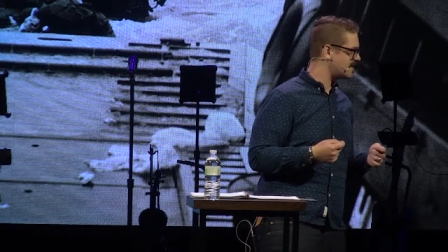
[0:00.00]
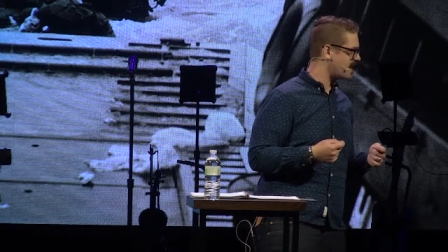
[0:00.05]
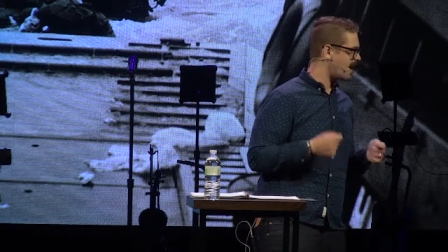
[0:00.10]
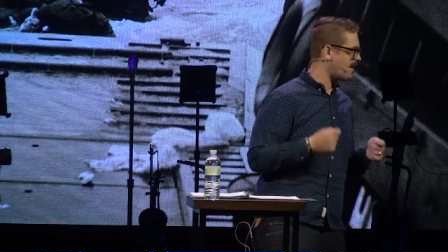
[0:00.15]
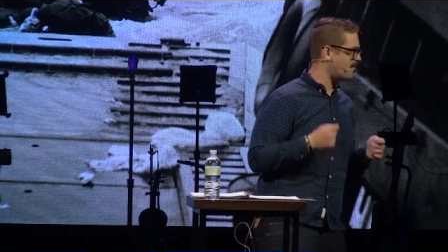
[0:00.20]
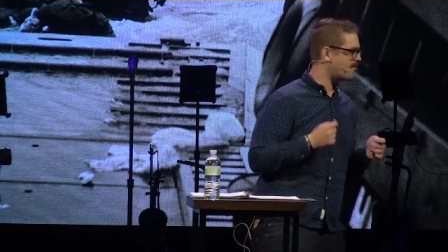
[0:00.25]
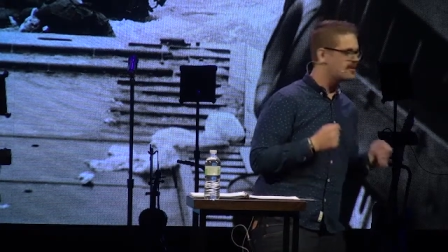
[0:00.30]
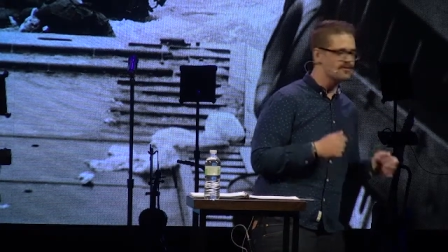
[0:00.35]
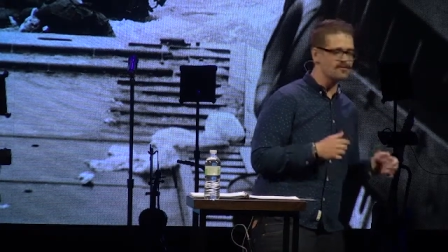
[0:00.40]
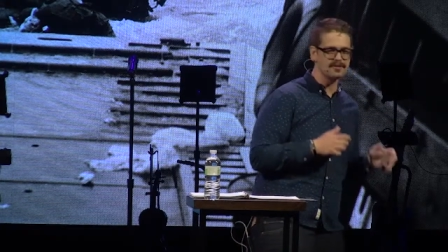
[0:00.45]

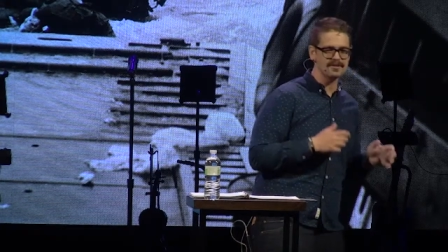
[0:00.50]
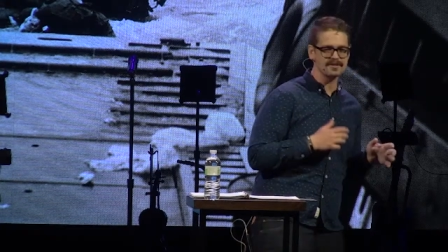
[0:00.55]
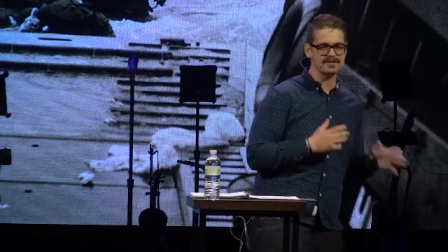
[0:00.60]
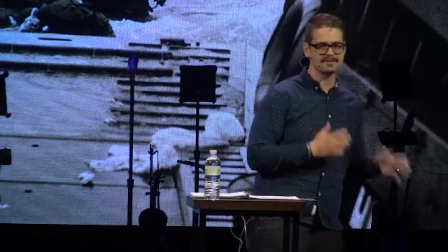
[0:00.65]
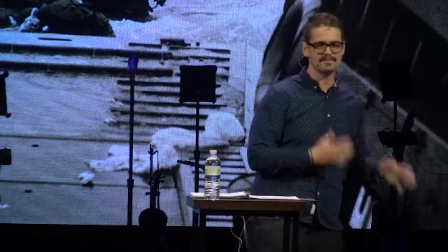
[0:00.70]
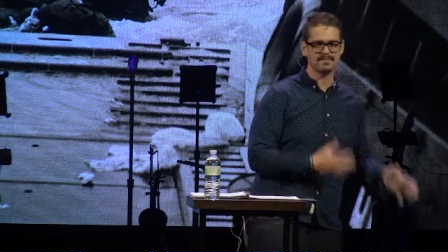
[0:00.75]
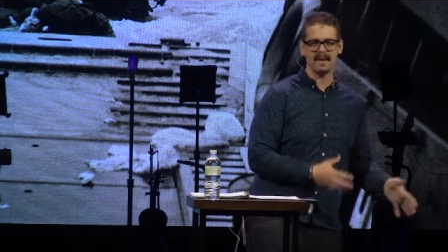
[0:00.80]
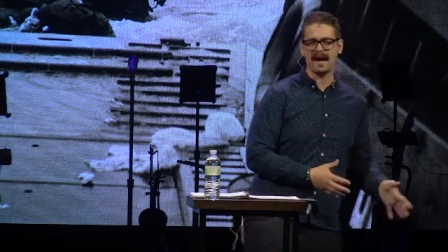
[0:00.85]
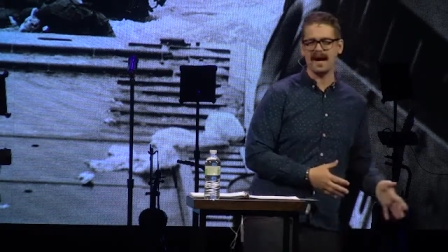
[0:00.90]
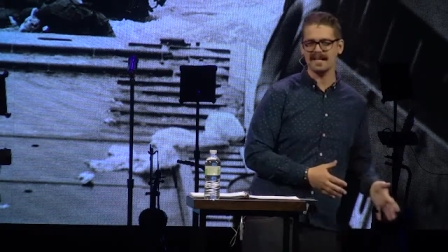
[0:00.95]
I'm going to
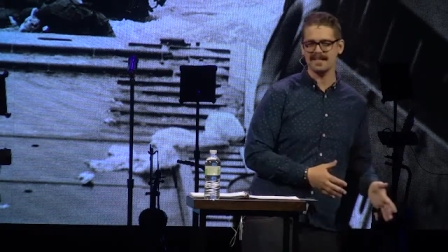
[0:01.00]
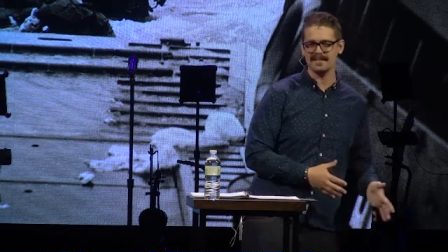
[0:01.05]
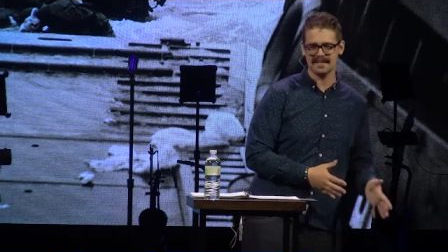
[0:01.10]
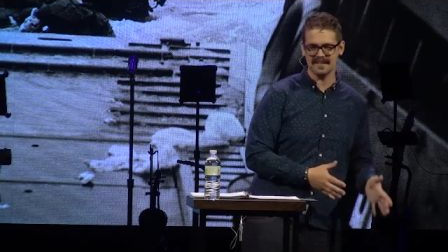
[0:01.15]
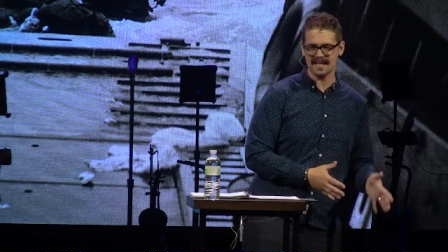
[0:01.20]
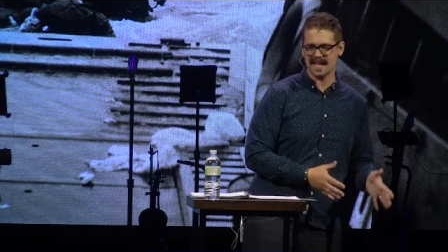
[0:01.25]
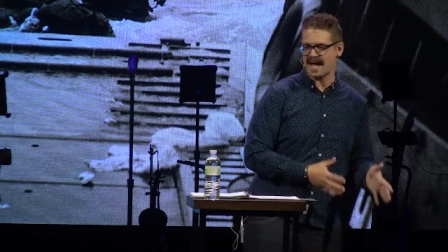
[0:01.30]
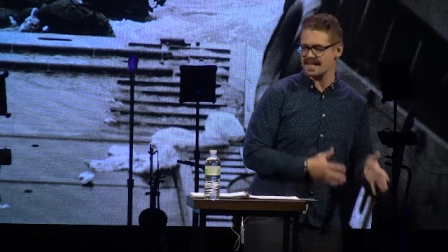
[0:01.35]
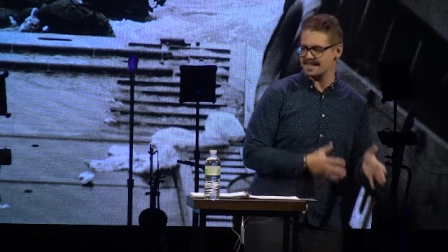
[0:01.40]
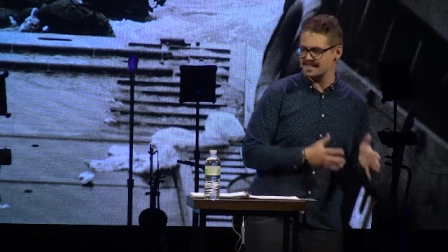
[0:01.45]
respond a
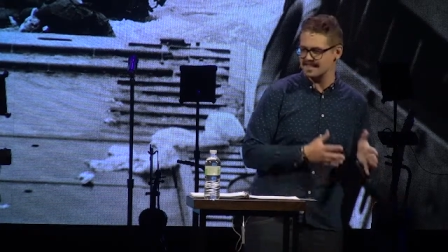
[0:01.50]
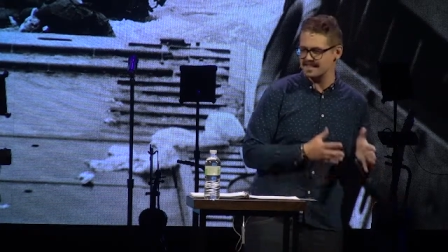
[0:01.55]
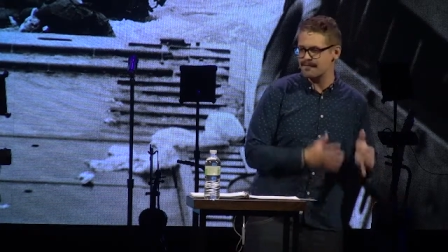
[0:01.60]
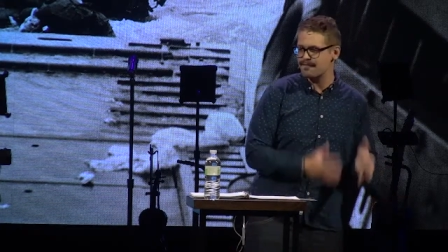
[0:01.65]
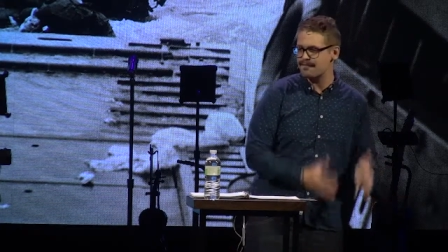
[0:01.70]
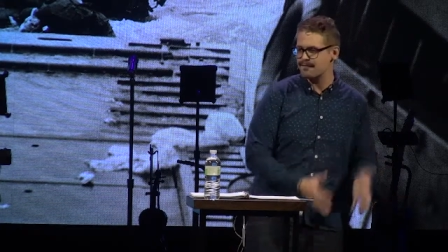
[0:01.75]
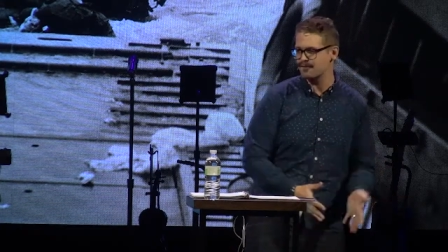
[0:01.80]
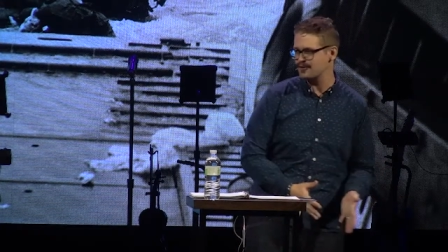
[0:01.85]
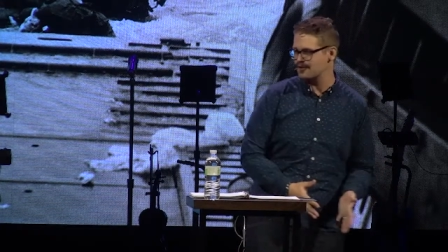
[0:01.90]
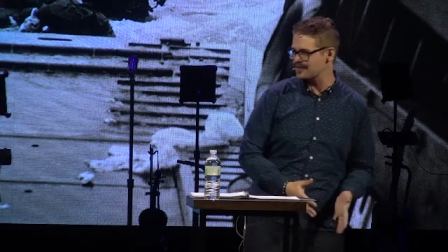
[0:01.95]
lot
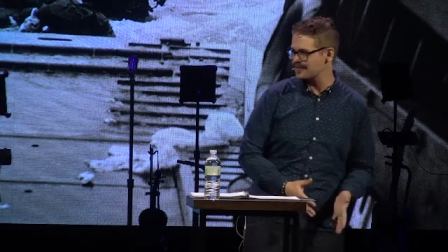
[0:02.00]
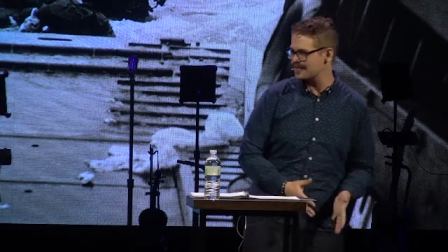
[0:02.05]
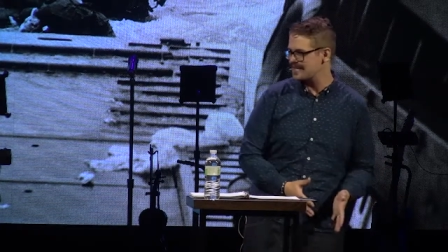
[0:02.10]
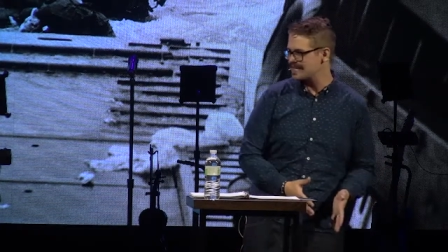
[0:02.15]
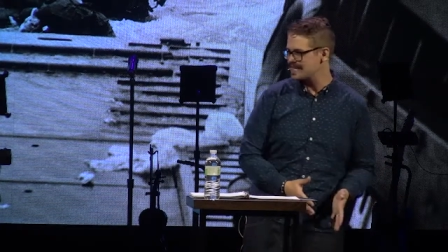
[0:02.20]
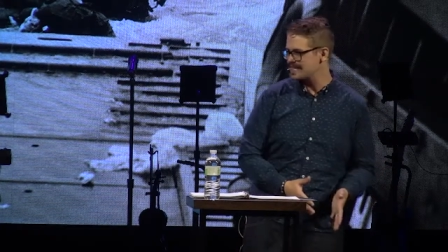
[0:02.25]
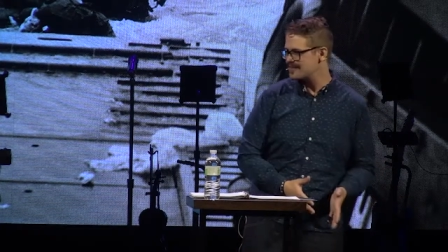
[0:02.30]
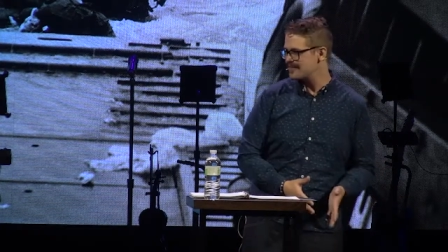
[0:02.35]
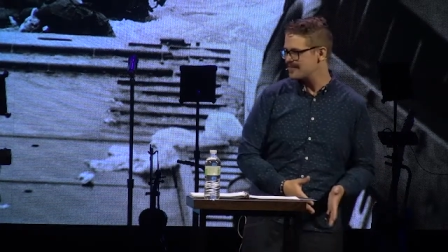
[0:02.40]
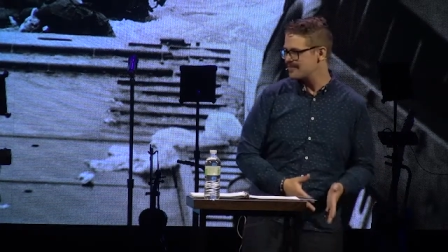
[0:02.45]

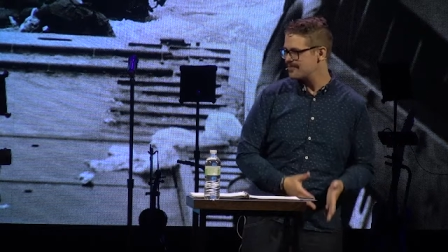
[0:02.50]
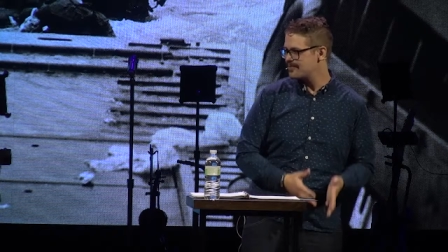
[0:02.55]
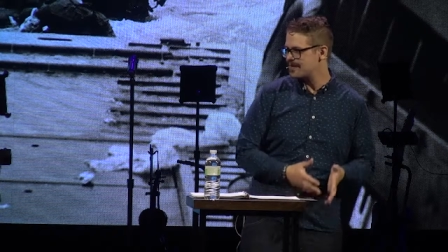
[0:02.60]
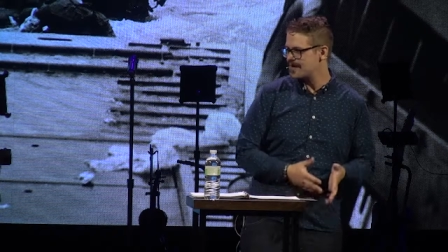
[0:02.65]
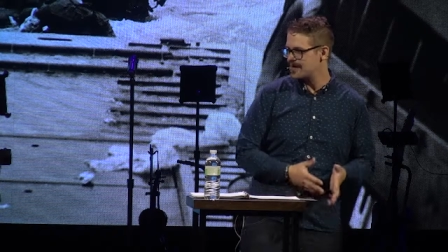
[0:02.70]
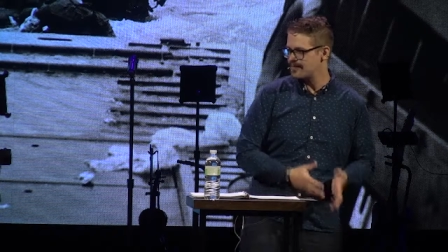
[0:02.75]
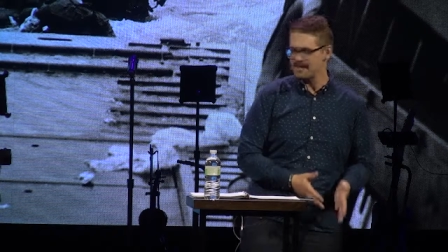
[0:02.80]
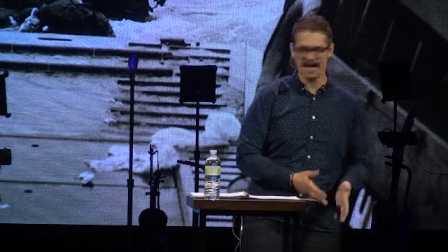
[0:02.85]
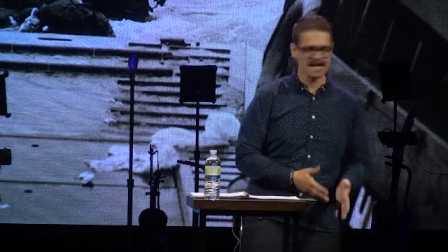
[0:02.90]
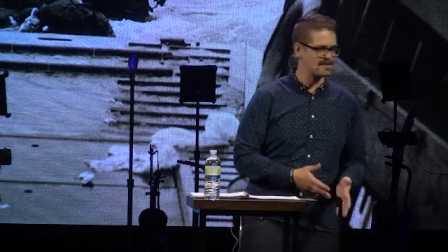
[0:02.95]
differently
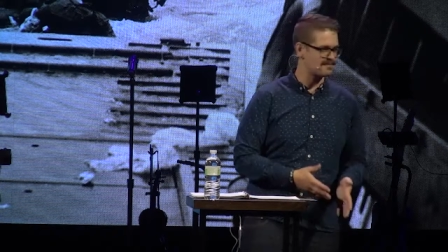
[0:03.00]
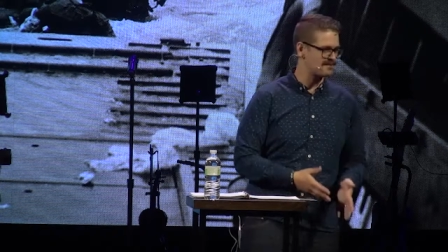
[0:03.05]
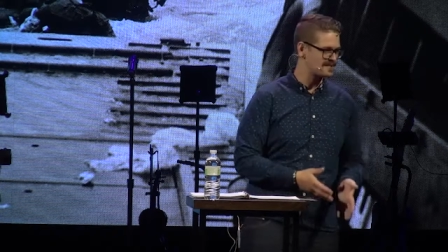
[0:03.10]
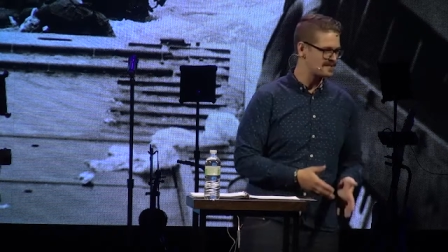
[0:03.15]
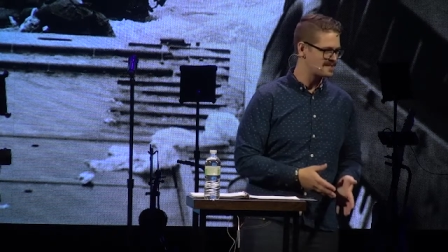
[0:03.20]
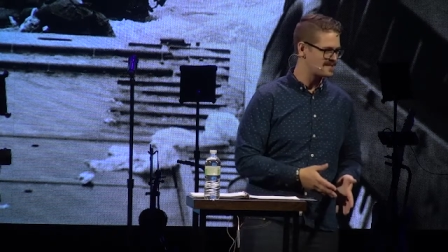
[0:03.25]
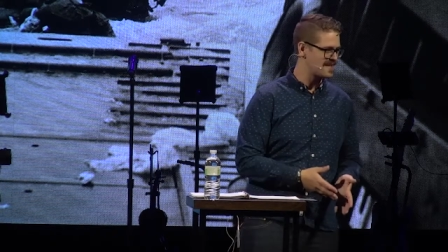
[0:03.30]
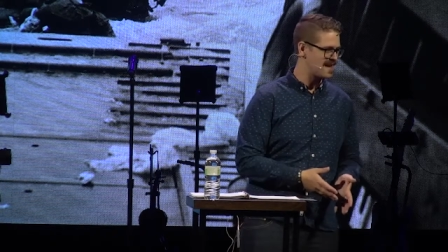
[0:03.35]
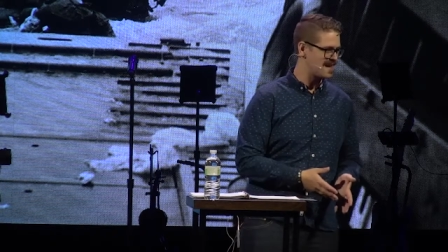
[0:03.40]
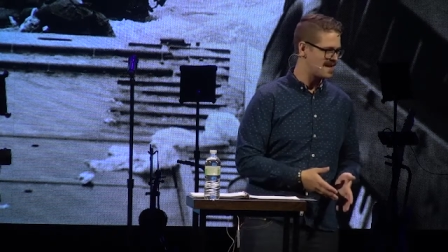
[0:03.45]
when I make a
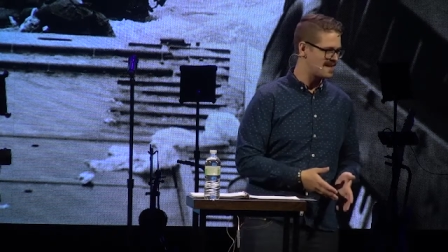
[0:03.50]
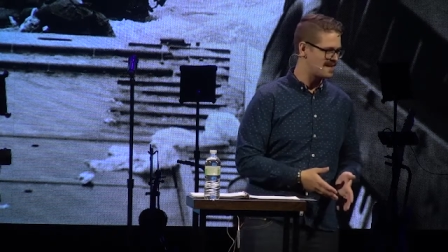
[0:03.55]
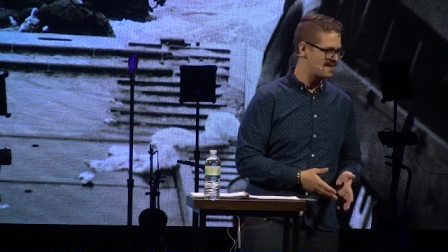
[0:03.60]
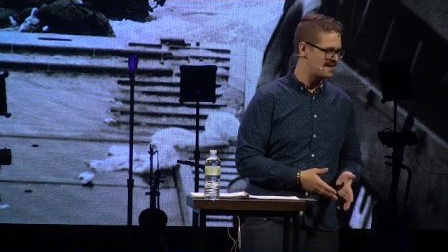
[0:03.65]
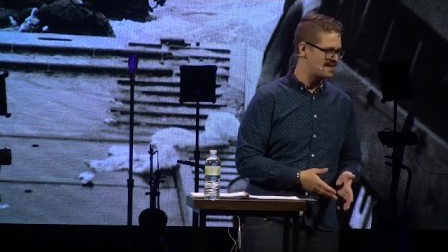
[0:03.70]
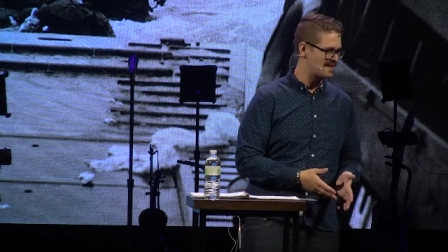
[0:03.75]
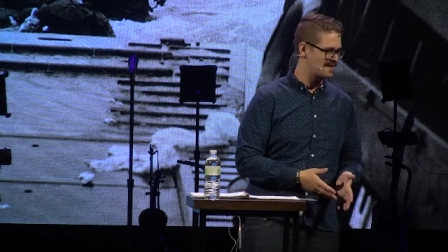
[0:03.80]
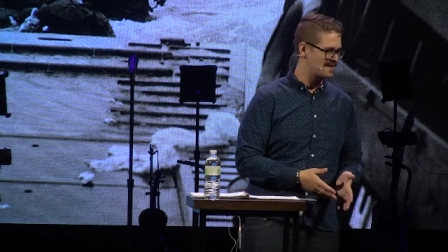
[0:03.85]
mistake.